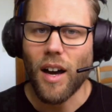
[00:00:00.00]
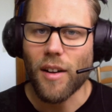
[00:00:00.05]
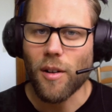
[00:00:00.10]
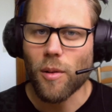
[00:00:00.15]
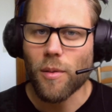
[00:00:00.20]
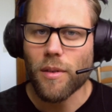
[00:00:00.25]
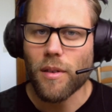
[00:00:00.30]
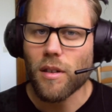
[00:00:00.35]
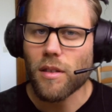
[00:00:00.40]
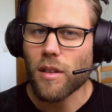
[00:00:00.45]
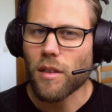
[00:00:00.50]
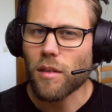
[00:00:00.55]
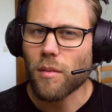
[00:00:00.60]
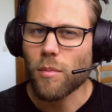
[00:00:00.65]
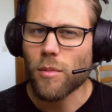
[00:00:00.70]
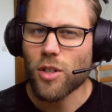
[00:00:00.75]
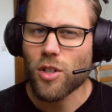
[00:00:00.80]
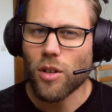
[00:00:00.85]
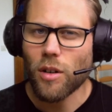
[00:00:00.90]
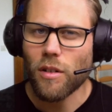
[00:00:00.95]
I don't think that
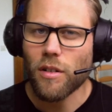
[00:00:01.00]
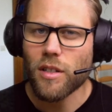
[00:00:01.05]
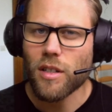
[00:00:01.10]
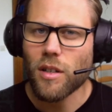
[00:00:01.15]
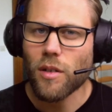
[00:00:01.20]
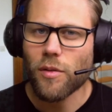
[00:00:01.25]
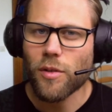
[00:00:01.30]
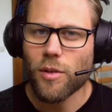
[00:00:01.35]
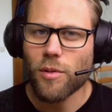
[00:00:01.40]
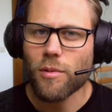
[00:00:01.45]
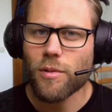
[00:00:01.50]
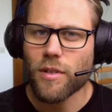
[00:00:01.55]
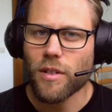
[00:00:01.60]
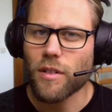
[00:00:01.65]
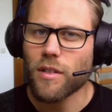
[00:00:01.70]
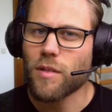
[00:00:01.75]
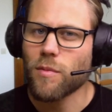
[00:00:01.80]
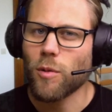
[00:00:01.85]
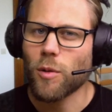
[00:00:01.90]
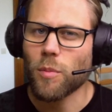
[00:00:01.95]
the majority of
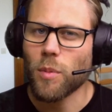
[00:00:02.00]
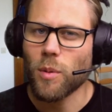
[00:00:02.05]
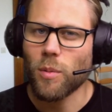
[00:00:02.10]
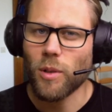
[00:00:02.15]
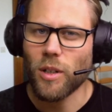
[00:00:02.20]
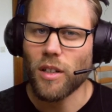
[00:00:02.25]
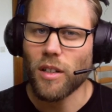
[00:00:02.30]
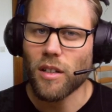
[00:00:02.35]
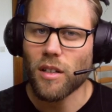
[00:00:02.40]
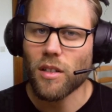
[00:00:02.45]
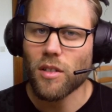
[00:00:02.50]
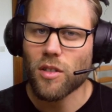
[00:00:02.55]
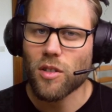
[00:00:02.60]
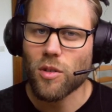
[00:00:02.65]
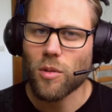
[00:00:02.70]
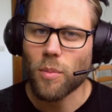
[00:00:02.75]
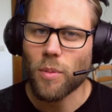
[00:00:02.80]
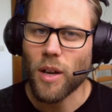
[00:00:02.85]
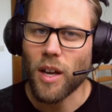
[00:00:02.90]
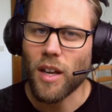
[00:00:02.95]
users would be willing
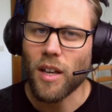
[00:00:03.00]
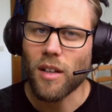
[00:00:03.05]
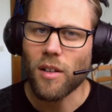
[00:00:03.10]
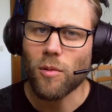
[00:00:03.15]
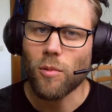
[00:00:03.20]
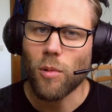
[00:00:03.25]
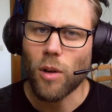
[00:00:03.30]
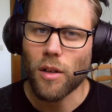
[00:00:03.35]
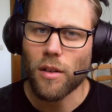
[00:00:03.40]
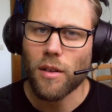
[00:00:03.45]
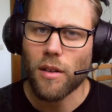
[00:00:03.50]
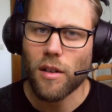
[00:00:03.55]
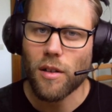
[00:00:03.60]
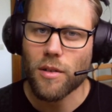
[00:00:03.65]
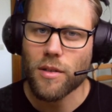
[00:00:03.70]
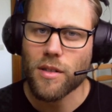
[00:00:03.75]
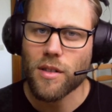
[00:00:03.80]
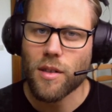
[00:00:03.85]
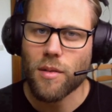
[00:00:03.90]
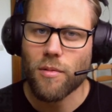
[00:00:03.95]
to pay
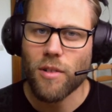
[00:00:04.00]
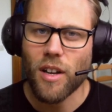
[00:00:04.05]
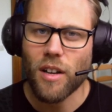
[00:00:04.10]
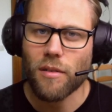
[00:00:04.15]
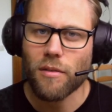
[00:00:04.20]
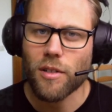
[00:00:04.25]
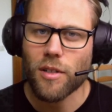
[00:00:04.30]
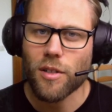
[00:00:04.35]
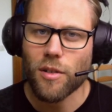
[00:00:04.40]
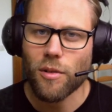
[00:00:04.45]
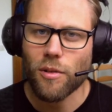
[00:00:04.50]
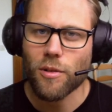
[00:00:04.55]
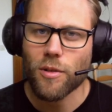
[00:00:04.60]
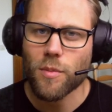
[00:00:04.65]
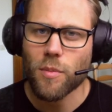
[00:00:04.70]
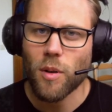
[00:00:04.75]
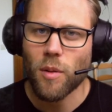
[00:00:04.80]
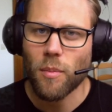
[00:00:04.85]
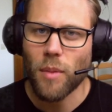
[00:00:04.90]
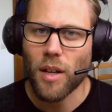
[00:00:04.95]
1,300
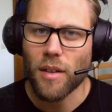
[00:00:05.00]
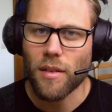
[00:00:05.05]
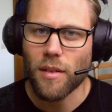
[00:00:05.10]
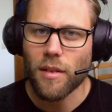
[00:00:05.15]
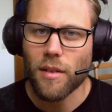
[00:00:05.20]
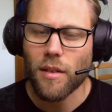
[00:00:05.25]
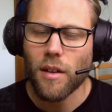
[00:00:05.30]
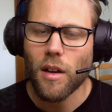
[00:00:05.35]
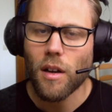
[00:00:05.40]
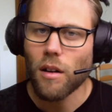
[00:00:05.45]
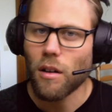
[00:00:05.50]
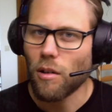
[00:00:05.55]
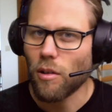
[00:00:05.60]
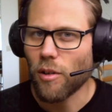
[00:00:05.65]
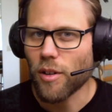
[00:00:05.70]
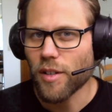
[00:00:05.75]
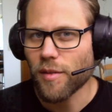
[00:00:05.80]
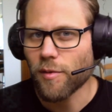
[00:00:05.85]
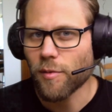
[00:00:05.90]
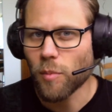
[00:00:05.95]
euros per month
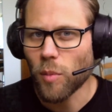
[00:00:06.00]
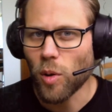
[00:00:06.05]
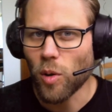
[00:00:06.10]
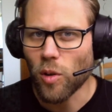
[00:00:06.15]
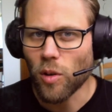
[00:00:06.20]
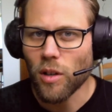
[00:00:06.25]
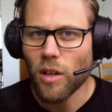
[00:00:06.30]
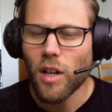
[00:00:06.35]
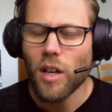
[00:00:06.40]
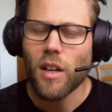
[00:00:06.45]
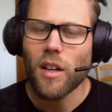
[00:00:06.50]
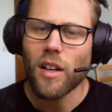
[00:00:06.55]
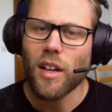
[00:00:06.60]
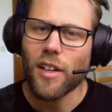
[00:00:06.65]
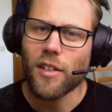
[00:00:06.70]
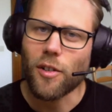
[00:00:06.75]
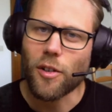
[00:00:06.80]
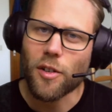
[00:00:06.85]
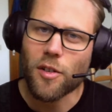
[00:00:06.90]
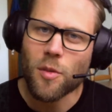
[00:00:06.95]
or even more,
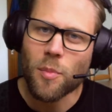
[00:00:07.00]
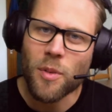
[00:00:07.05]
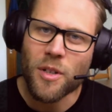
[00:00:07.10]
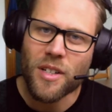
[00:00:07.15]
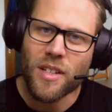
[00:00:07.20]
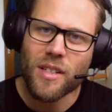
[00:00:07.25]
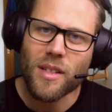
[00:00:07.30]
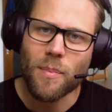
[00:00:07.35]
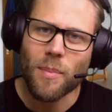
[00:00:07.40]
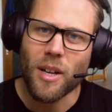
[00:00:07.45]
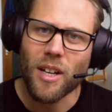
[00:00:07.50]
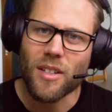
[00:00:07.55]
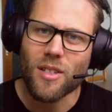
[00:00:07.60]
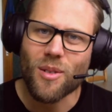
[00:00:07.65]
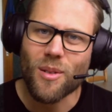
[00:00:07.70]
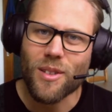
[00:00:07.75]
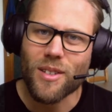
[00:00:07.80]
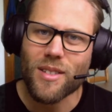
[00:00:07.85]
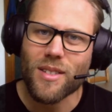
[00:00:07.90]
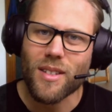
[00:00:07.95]
in order to participate
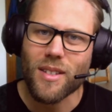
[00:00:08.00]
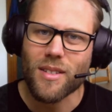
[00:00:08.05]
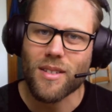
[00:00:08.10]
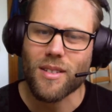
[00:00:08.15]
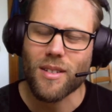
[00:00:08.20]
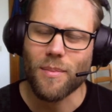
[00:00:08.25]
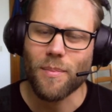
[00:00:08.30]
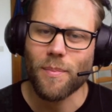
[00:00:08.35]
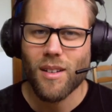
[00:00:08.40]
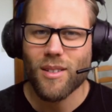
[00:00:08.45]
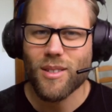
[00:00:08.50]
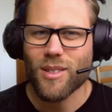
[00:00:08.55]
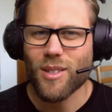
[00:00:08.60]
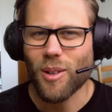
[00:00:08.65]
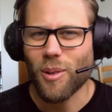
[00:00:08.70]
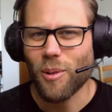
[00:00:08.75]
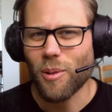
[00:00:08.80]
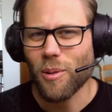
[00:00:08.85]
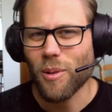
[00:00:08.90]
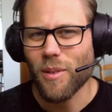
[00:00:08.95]
to this system.
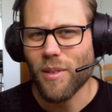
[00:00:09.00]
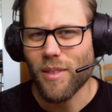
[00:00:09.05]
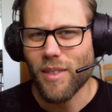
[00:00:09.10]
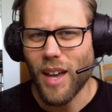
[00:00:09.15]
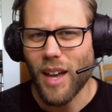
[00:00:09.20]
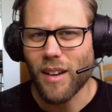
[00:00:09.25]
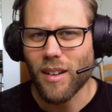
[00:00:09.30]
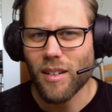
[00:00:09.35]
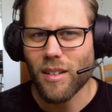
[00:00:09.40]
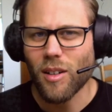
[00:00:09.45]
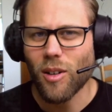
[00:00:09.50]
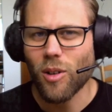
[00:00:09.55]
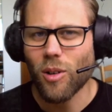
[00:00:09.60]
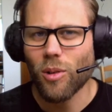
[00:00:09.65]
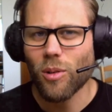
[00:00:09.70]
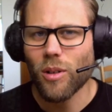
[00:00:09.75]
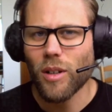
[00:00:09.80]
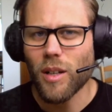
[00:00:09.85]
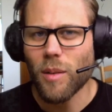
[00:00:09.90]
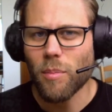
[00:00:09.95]
So then
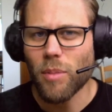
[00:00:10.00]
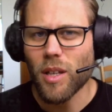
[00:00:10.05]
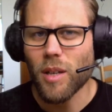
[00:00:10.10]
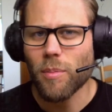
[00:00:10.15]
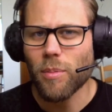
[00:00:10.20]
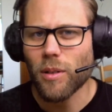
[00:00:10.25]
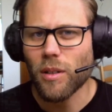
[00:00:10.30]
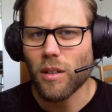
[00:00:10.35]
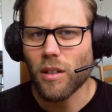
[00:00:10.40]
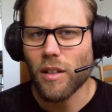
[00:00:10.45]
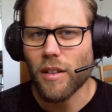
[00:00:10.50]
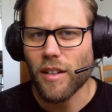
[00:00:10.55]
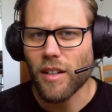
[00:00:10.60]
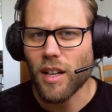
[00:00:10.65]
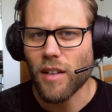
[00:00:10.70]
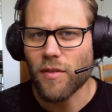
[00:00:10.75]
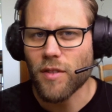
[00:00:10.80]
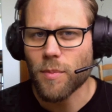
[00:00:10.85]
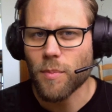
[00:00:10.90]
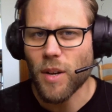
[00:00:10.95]
only people that
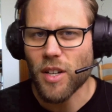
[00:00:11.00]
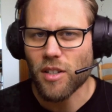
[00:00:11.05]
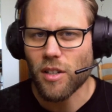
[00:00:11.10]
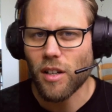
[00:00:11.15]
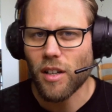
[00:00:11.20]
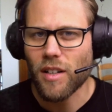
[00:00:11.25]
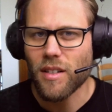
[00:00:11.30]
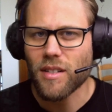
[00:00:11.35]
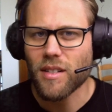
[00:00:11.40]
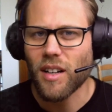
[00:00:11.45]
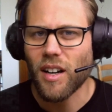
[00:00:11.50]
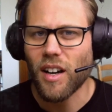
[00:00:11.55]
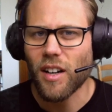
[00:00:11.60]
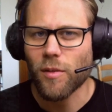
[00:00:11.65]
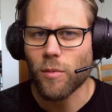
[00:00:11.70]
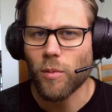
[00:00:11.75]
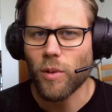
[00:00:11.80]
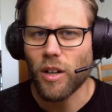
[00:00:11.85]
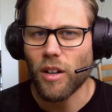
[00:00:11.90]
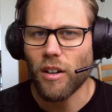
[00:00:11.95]
have specialized
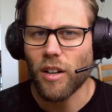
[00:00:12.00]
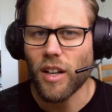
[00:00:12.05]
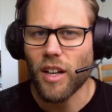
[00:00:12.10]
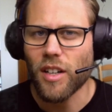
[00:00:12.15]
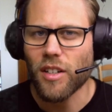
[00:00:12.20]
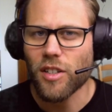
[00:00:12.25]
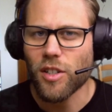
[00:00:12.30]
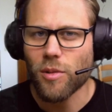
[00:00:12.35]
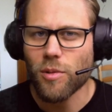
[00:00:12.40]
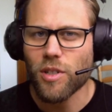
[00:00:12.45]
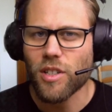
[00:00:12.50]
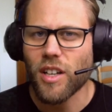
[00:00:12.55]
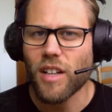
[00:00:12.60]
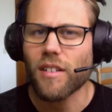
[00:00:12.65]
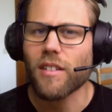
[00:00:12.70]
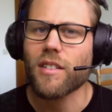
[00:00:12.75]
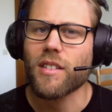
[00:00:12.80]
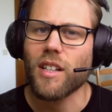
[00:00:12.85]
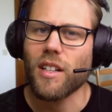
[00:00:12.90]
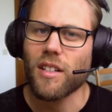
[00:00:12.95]
hardware and huge
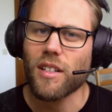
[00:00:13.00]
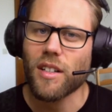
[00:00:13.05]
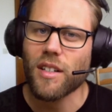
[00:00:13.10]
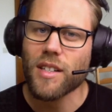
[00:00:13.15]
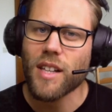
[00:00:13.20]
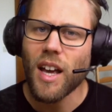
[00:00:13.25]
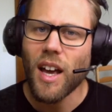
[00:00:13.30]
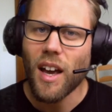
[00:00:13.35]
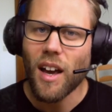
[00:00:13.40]
data centers